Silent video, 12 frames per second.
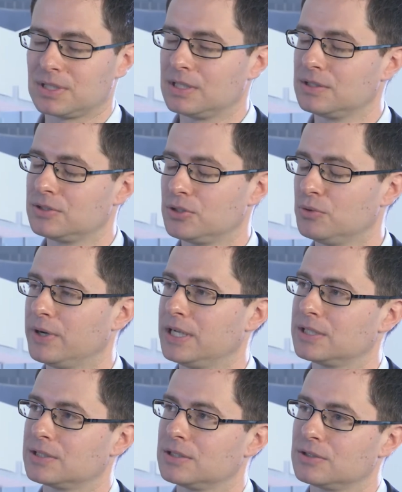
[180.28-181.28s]
in two
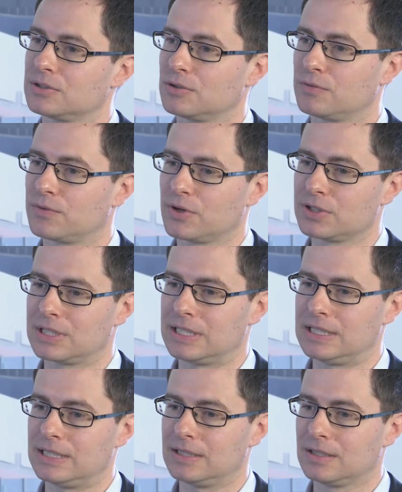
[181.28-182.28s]
ways. So
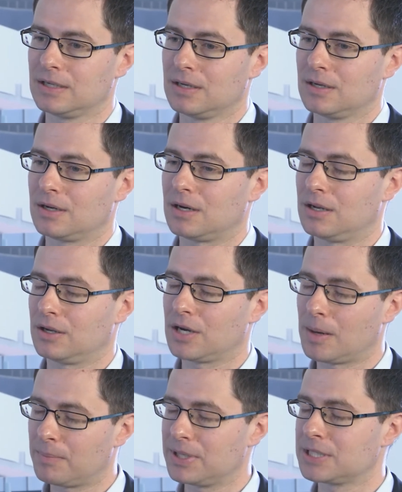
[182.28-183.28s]
firstly, on a
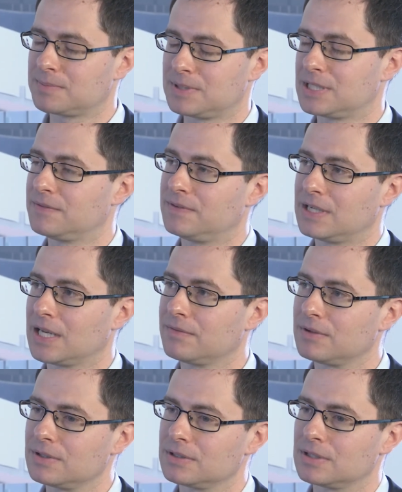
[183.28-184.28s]
company-specific
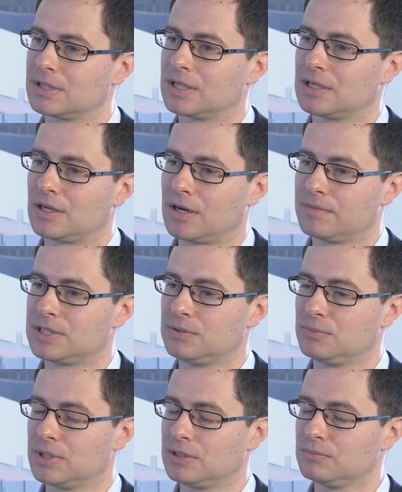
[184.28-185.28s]
level,
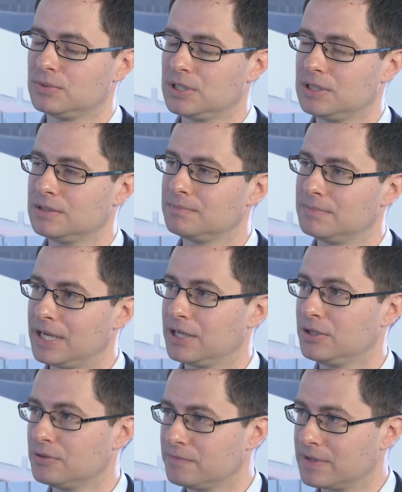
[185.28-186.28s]
obviously when we make
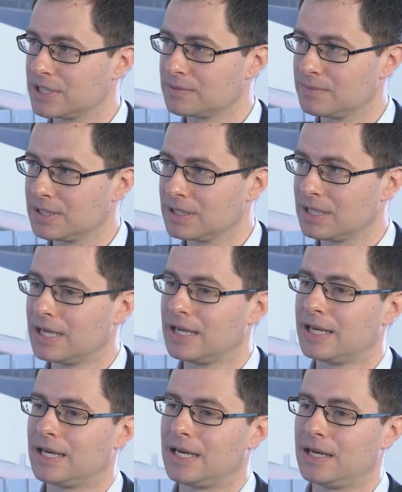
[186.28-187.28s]
a new investment,
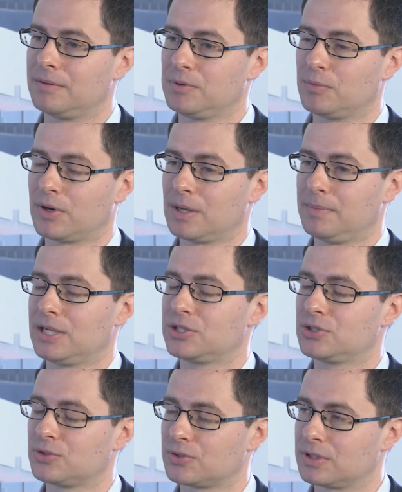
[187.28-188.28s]
we want to make
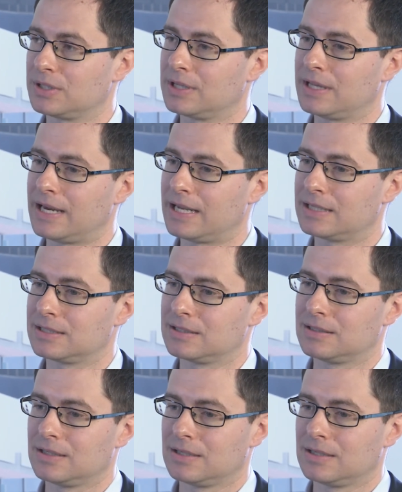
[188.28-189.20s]
sure that